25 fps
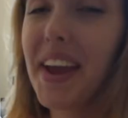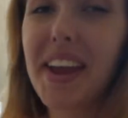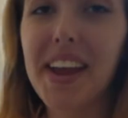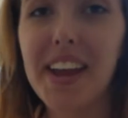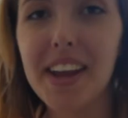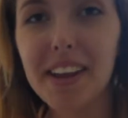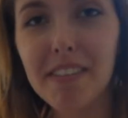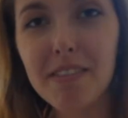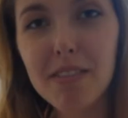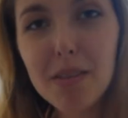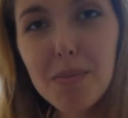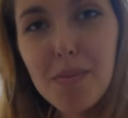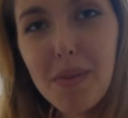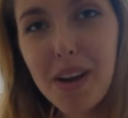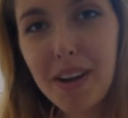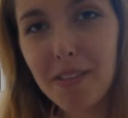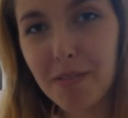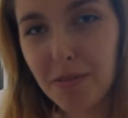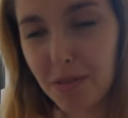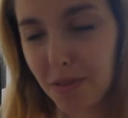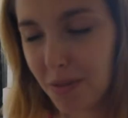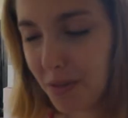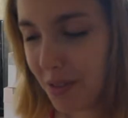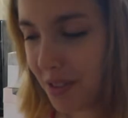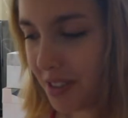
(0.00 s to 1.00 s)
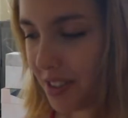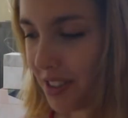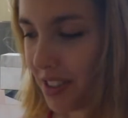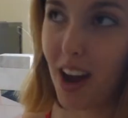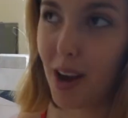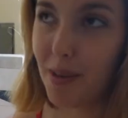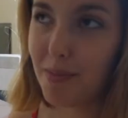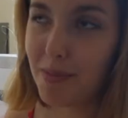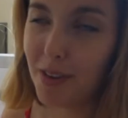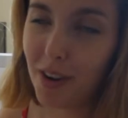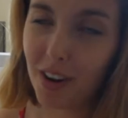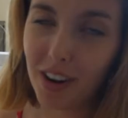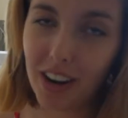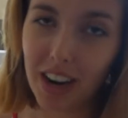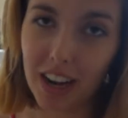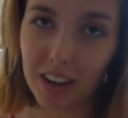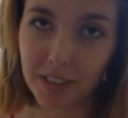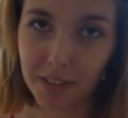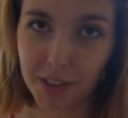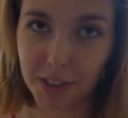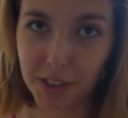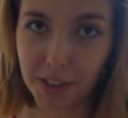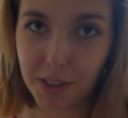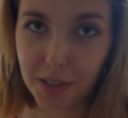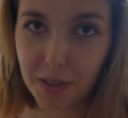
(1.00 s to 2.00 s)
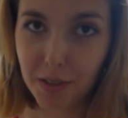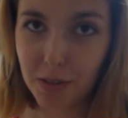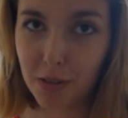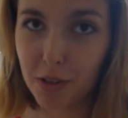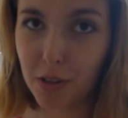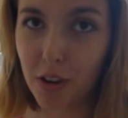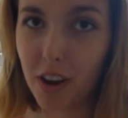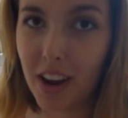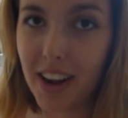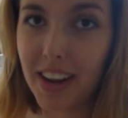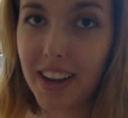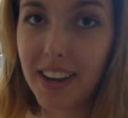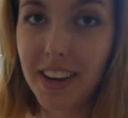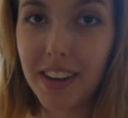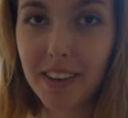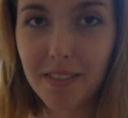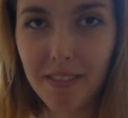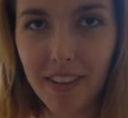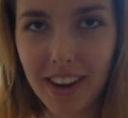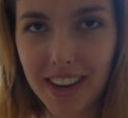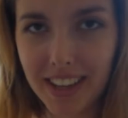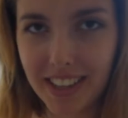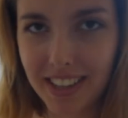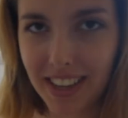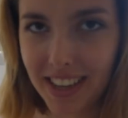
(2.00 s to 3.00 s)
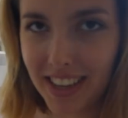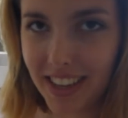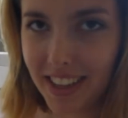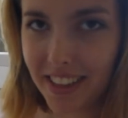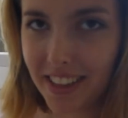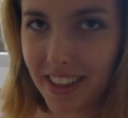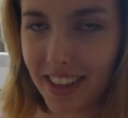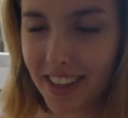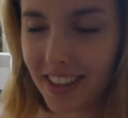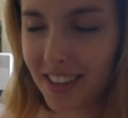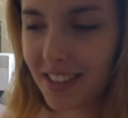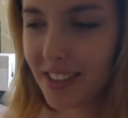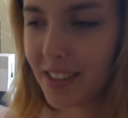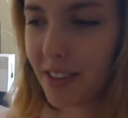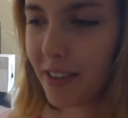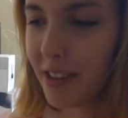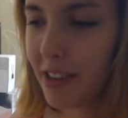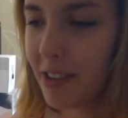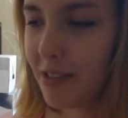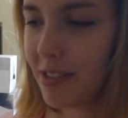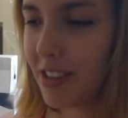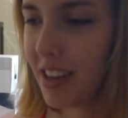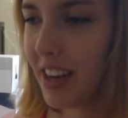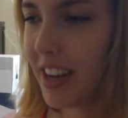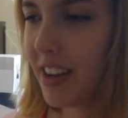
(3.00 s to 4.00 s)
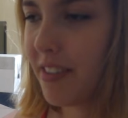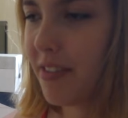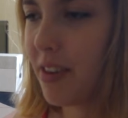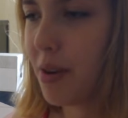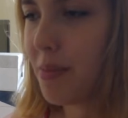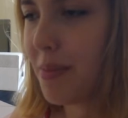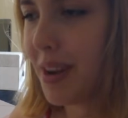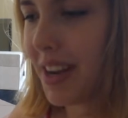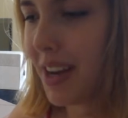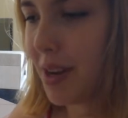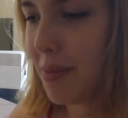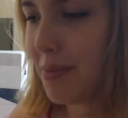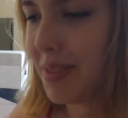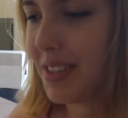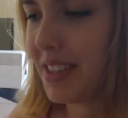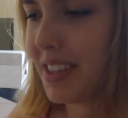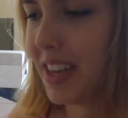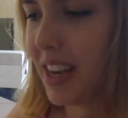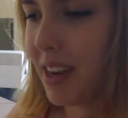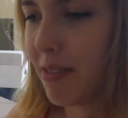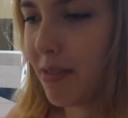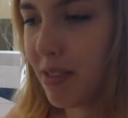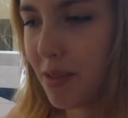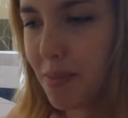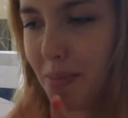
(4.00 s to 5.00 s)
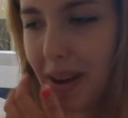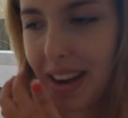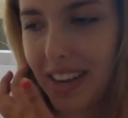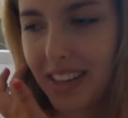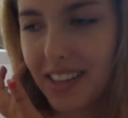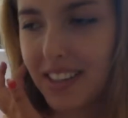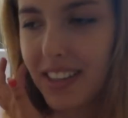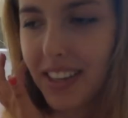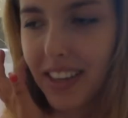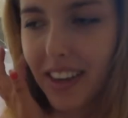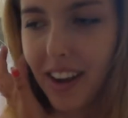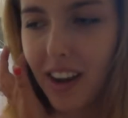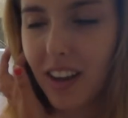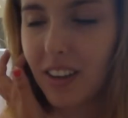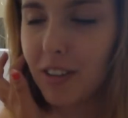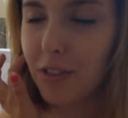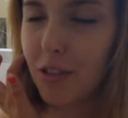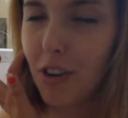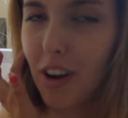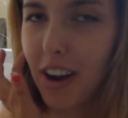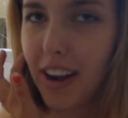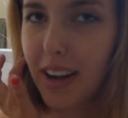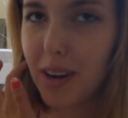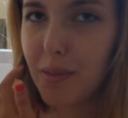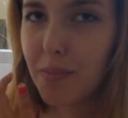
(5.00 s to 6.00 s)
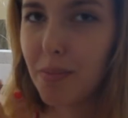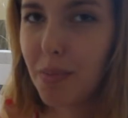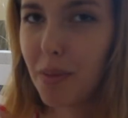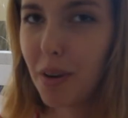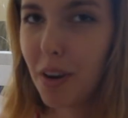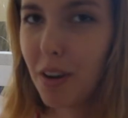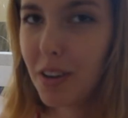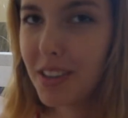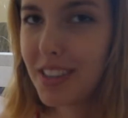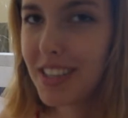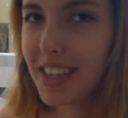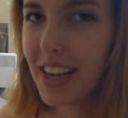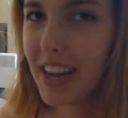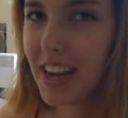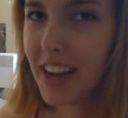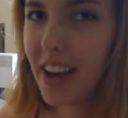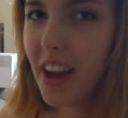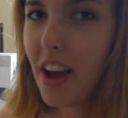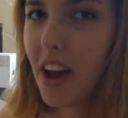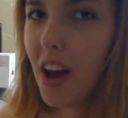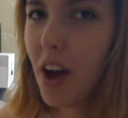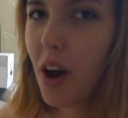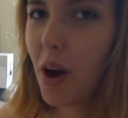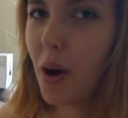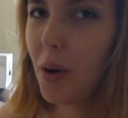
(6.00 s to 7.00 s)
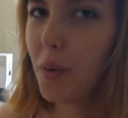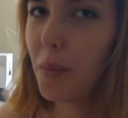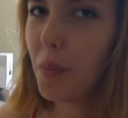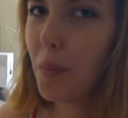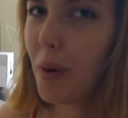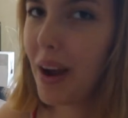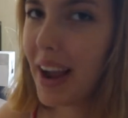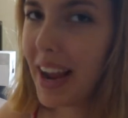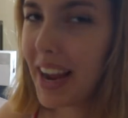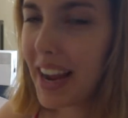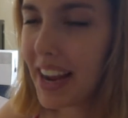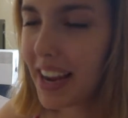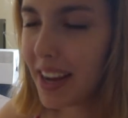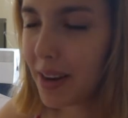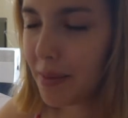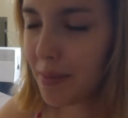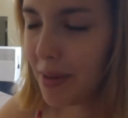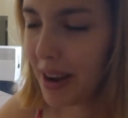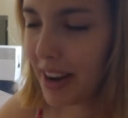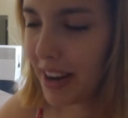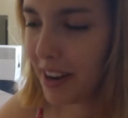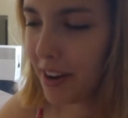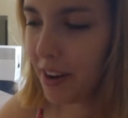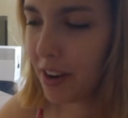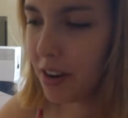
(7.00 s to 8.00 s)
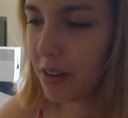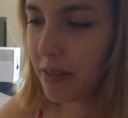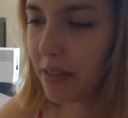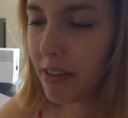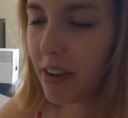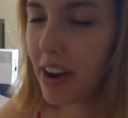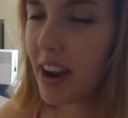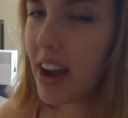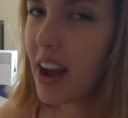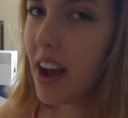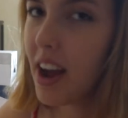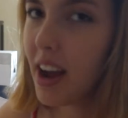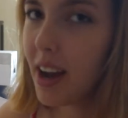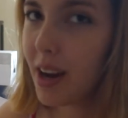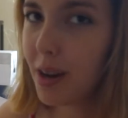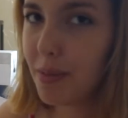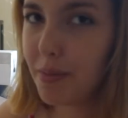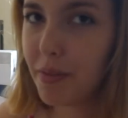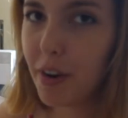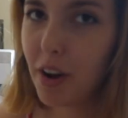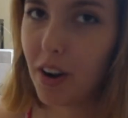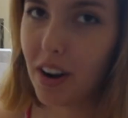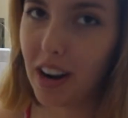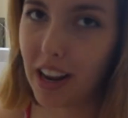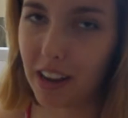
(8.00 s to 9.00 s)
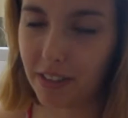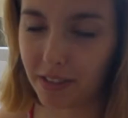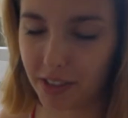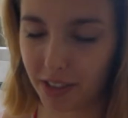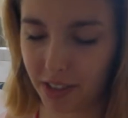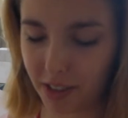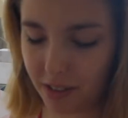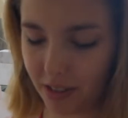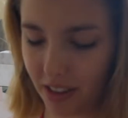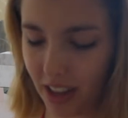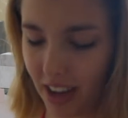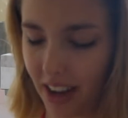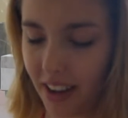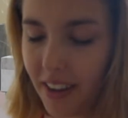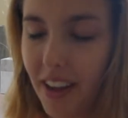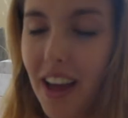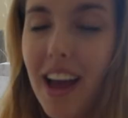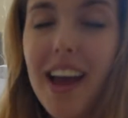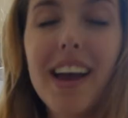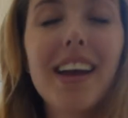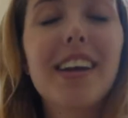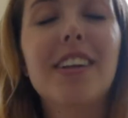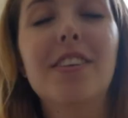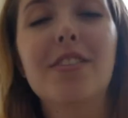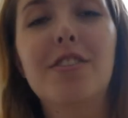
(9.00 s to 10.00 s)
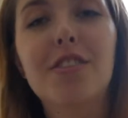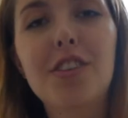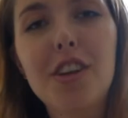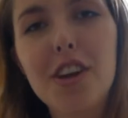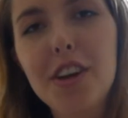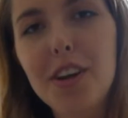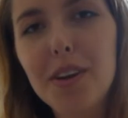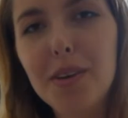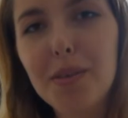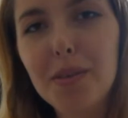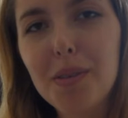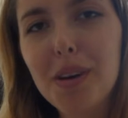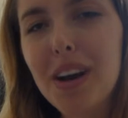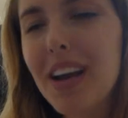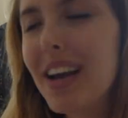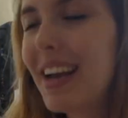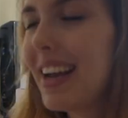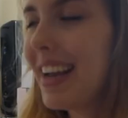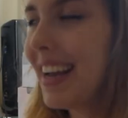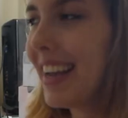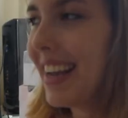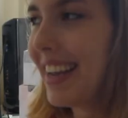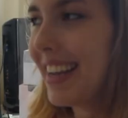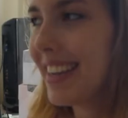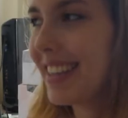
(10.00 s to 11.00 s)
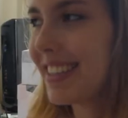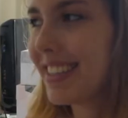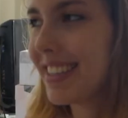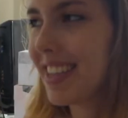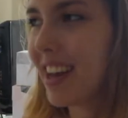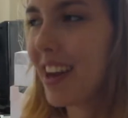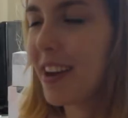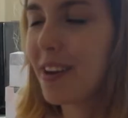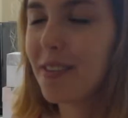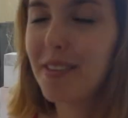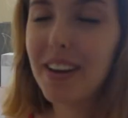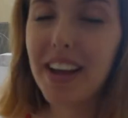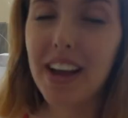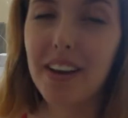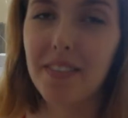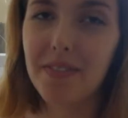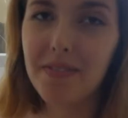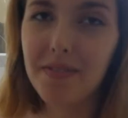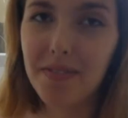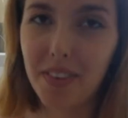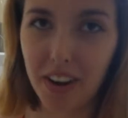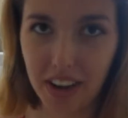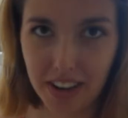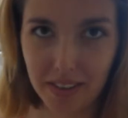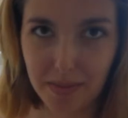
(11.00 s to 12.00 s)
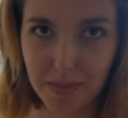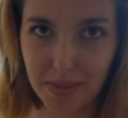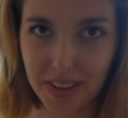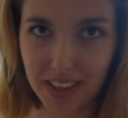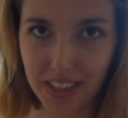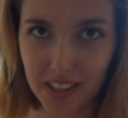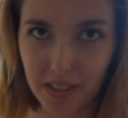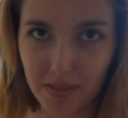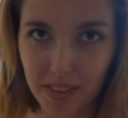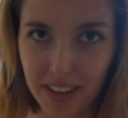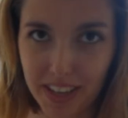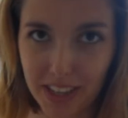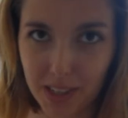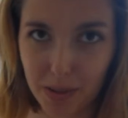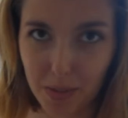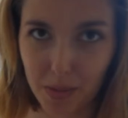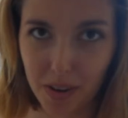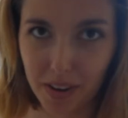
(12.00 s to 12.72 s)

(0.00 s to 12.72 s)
Here are my rules. I'm not allowed to try and erase anything, so usually if I make a mistake with painting, I'll try and blot it away and paint over it. I'm not allowed to do that. And 2 is I only have 5 minutes for each